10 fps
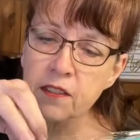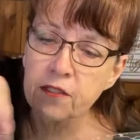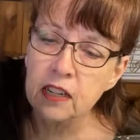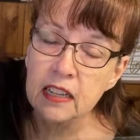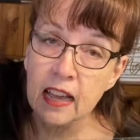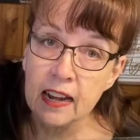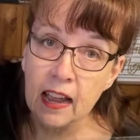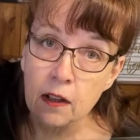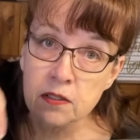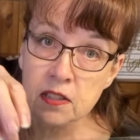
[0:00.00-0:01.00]
Okay, so
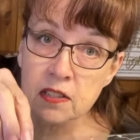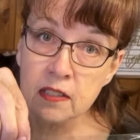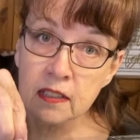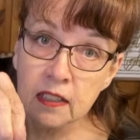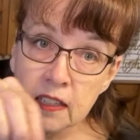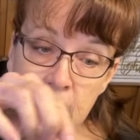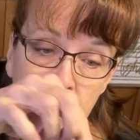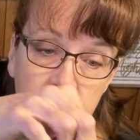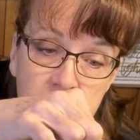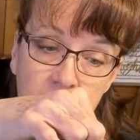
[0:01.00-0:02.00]
this one comes with
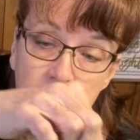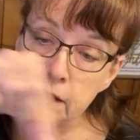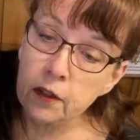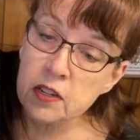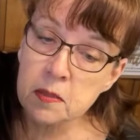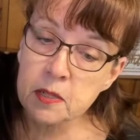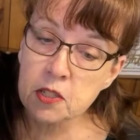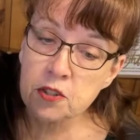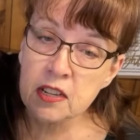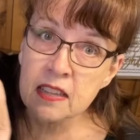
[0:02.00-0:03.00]
three different
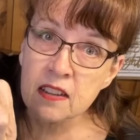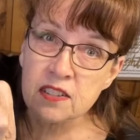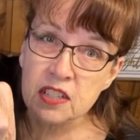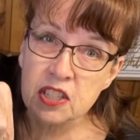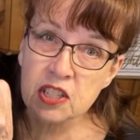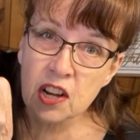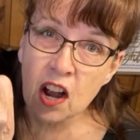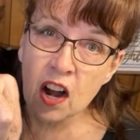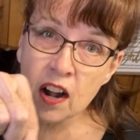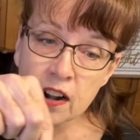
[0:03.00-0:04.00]
cutouts.
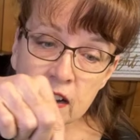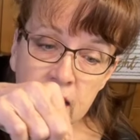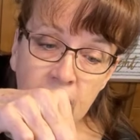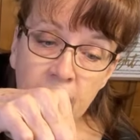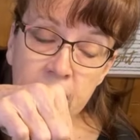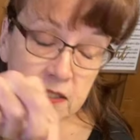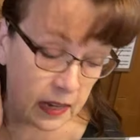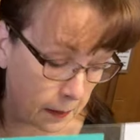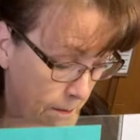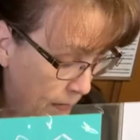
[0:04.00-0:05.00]
There's a
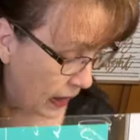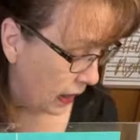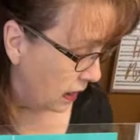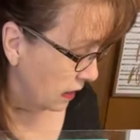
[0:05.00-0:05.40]
Christmas tree, there's a